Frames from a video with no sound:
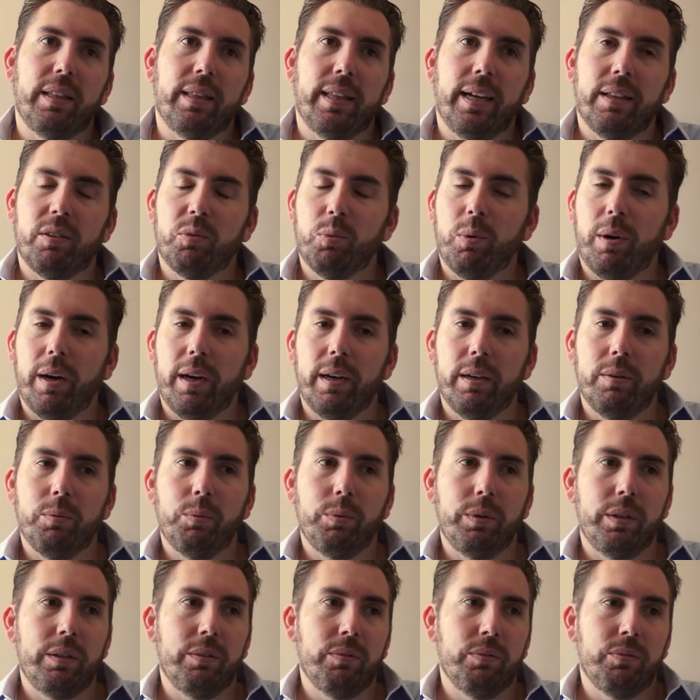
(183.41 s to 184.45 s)
That's why
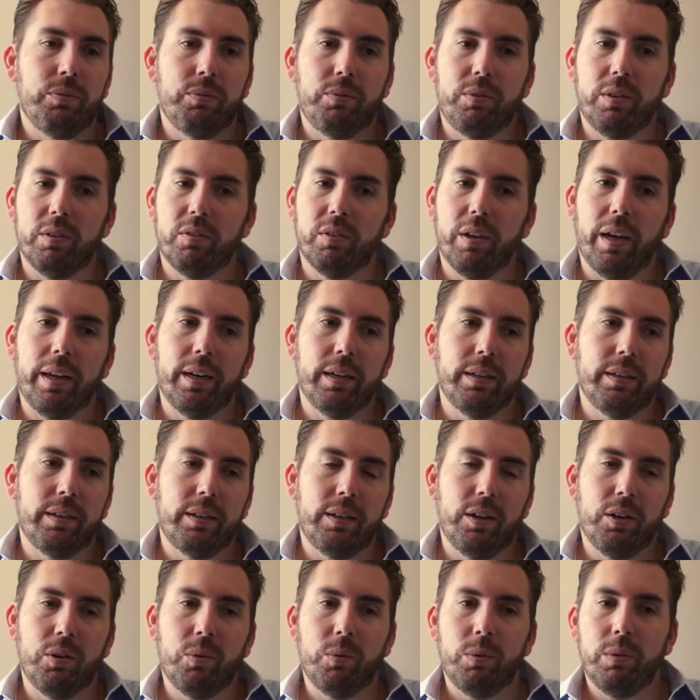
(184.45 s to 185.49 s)
we've decided to
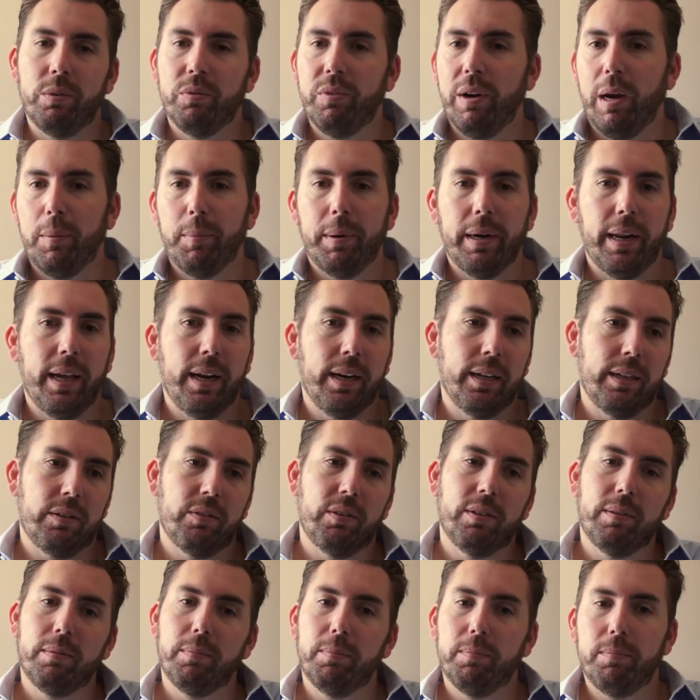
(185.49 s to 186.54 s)
go with Fibrenetix
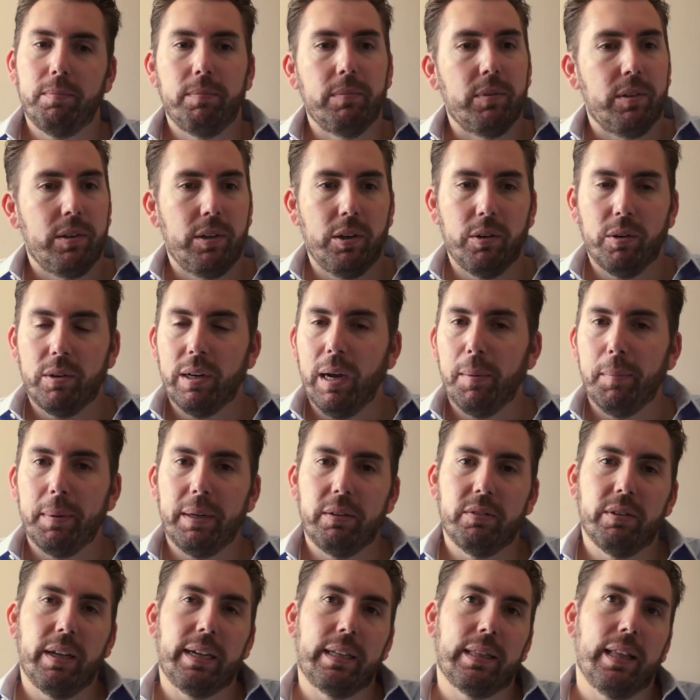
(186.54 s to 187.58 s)
and
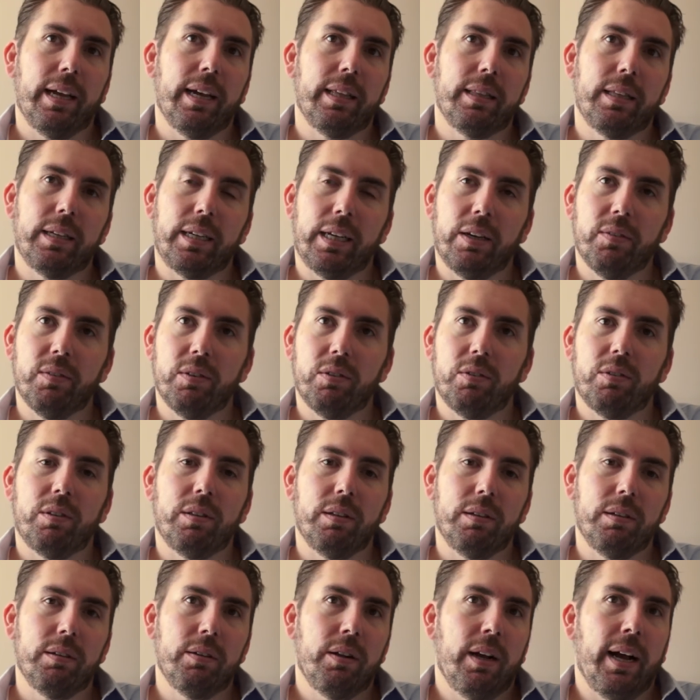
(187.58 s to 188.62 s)
companies like that give us
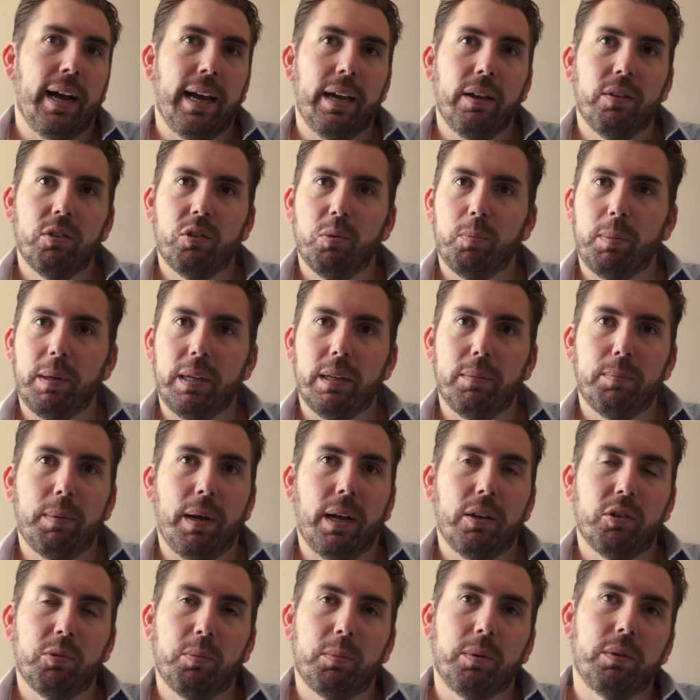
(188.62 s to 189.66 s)
the highest speed
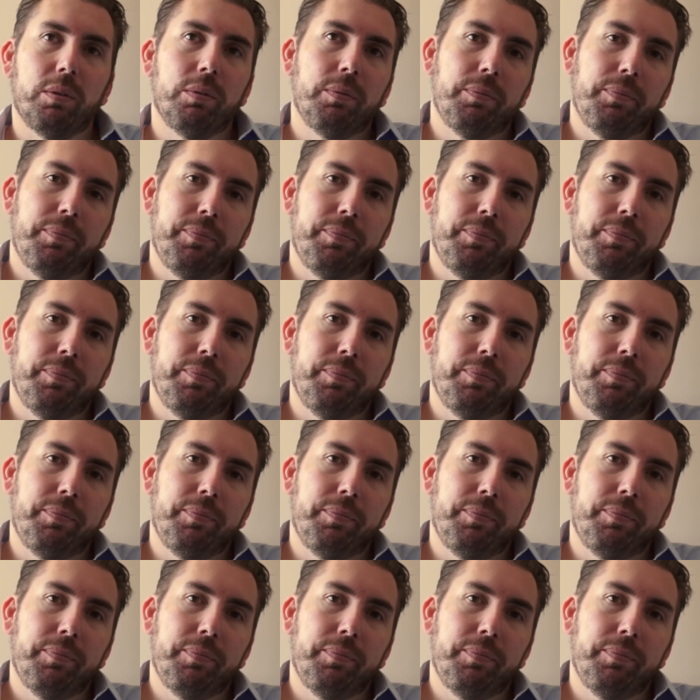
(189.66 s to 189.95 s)
possible.